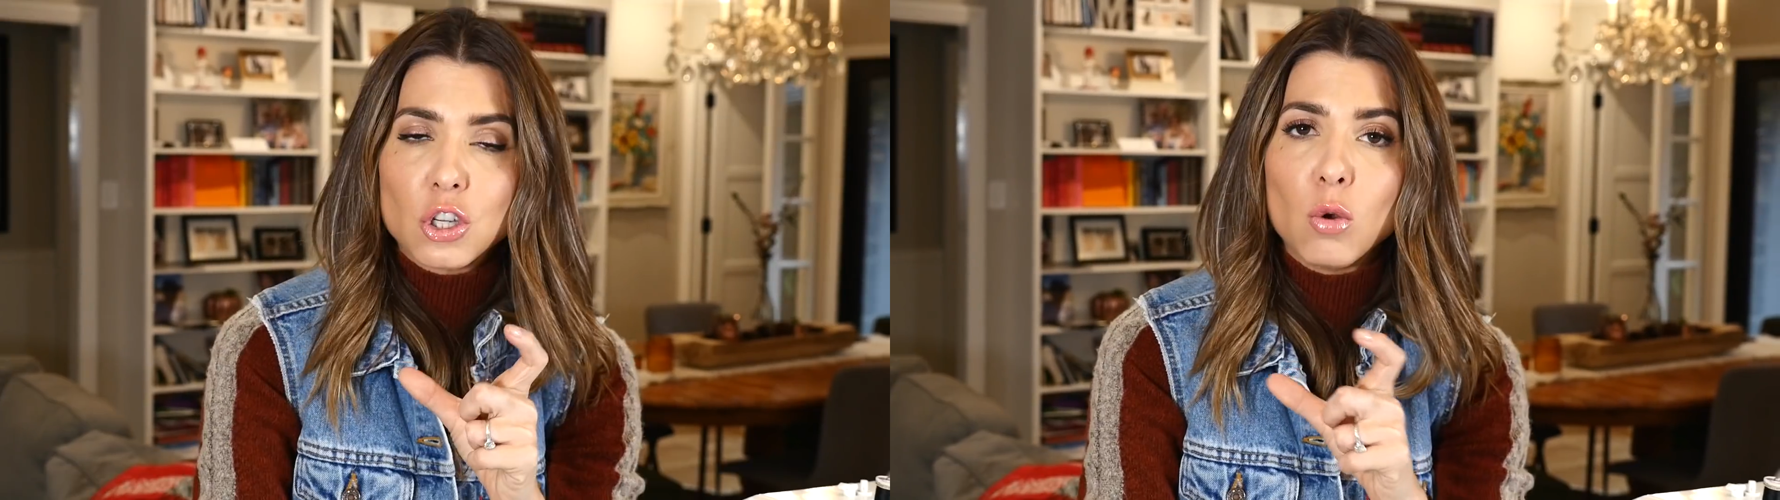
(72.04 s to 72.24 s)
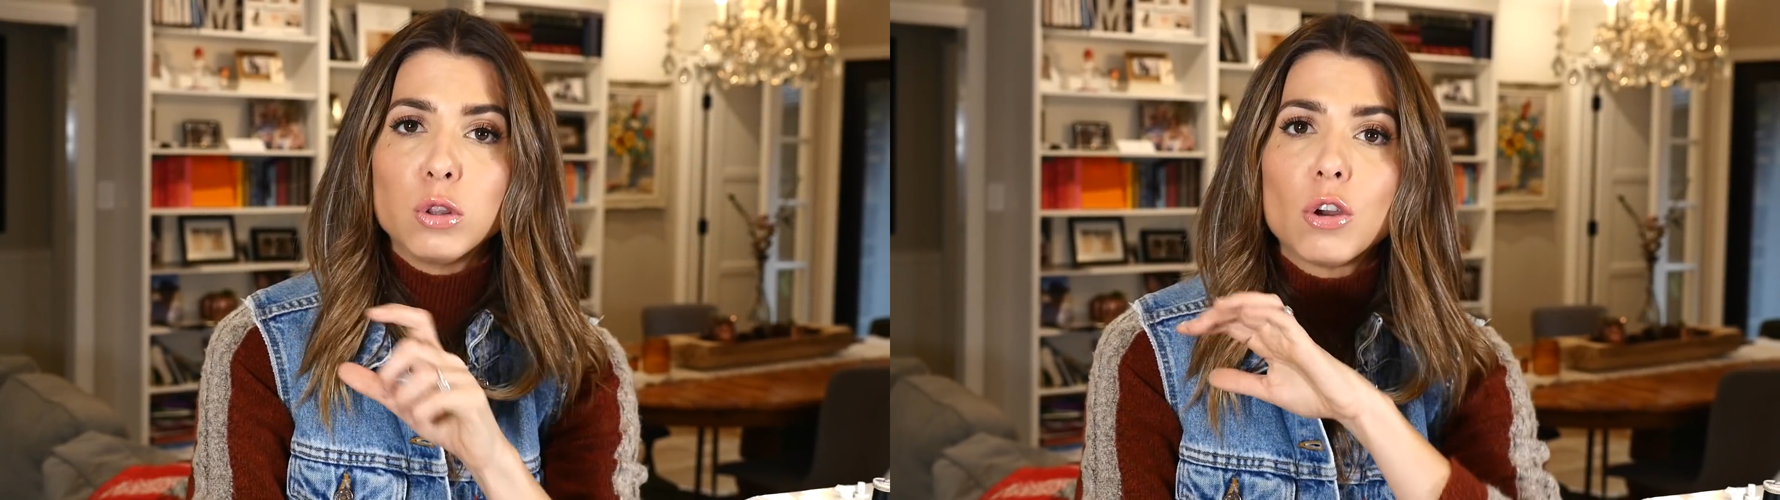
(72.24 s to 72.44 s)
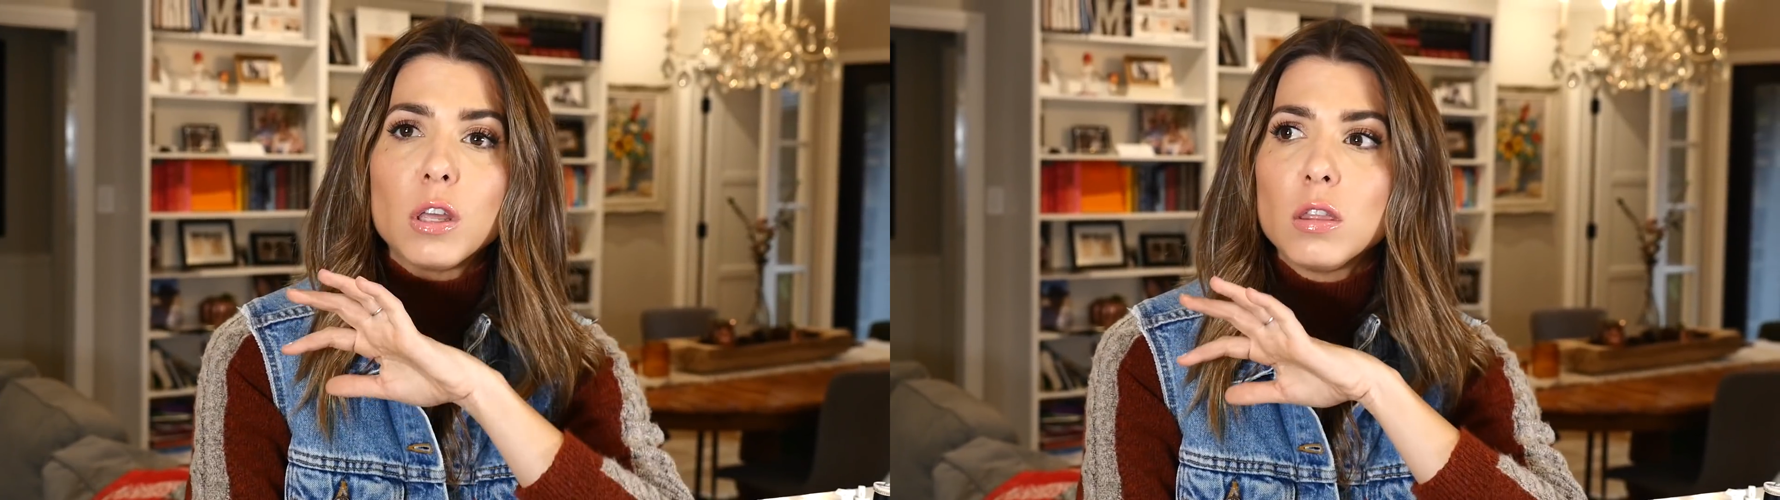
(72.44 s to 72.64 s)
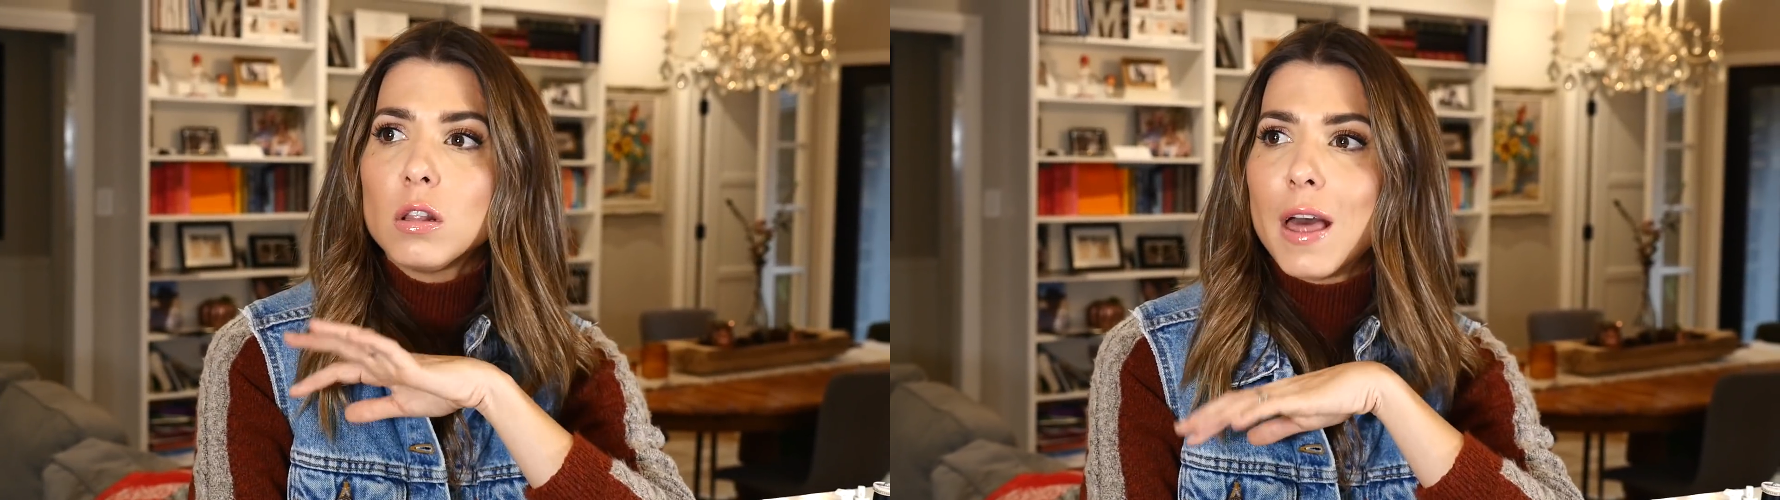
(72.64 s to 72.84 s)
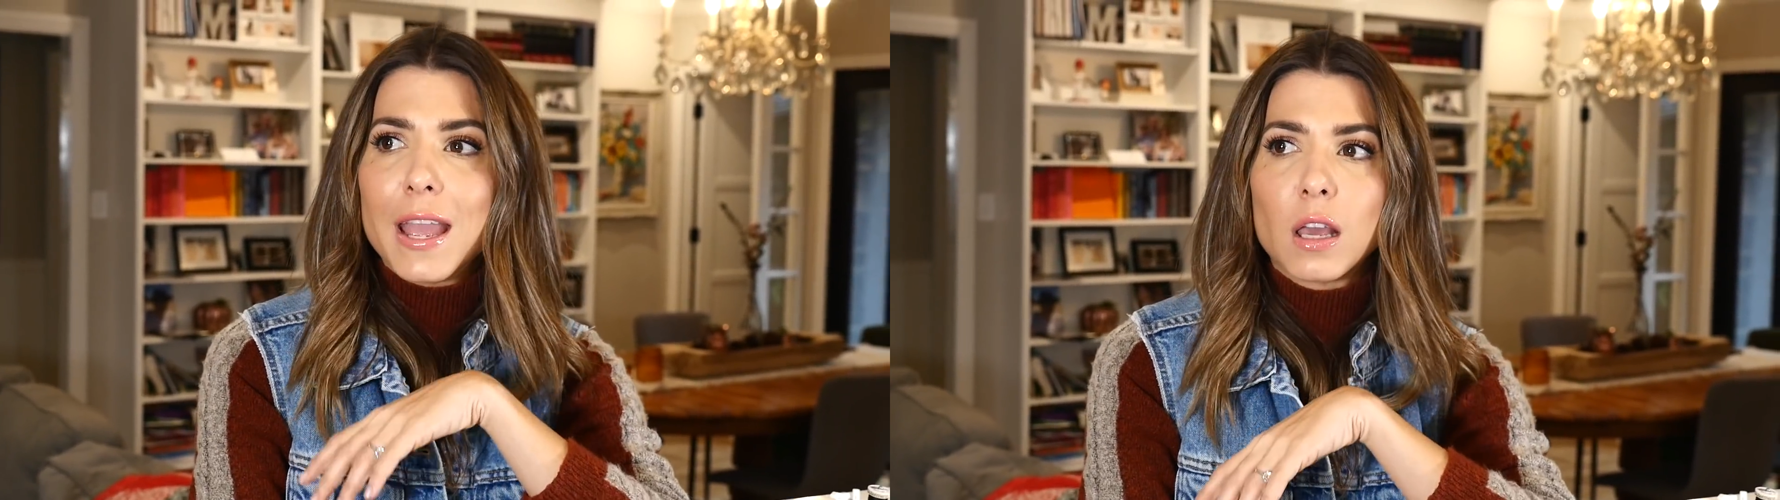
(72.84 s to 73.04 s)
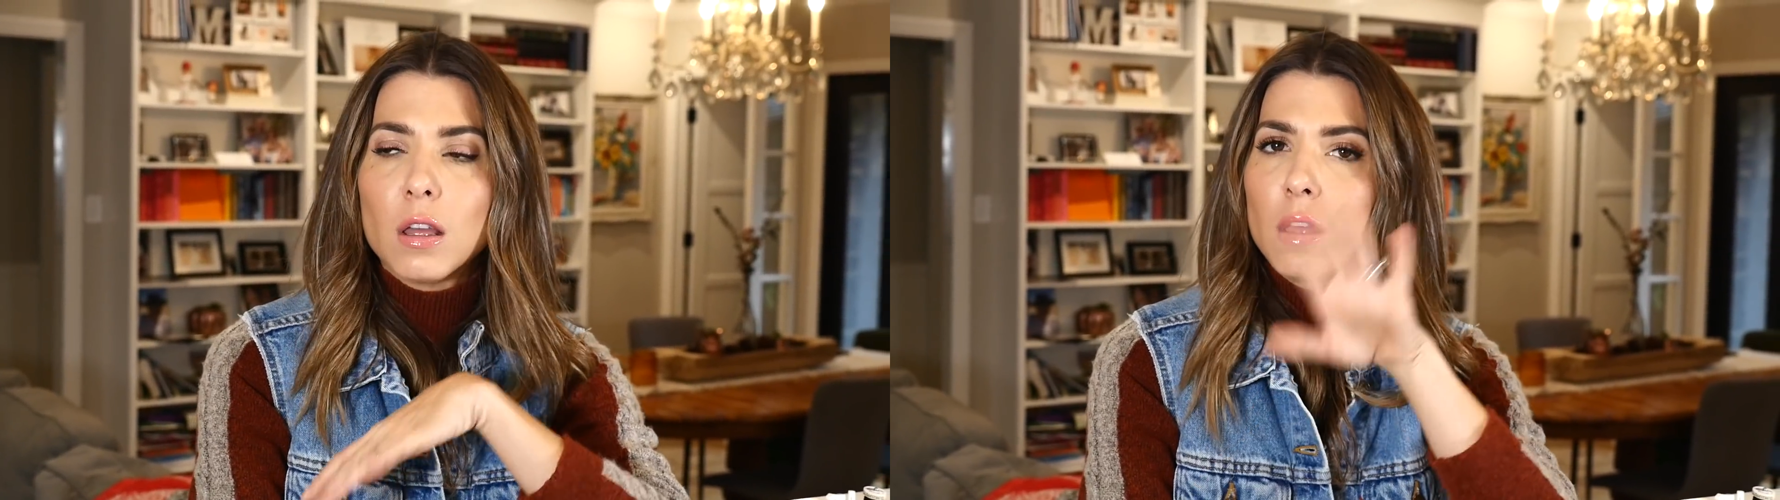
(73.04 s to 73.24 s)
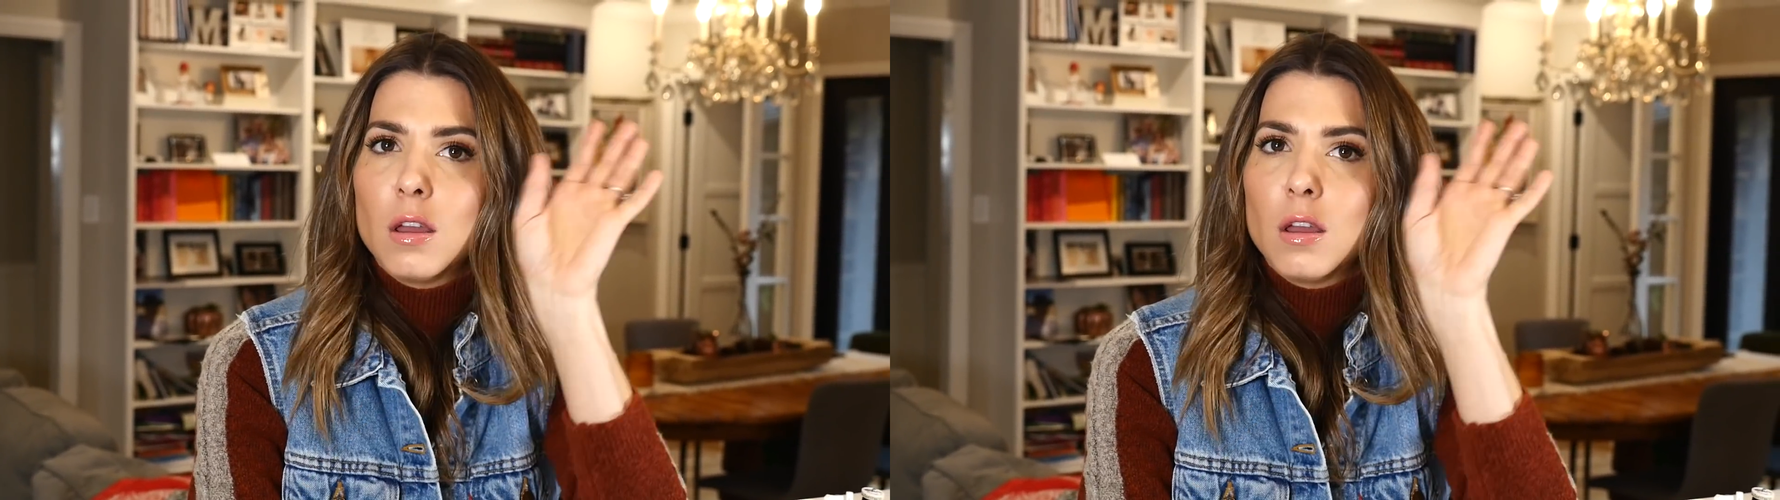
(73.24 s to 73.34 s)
So look in the like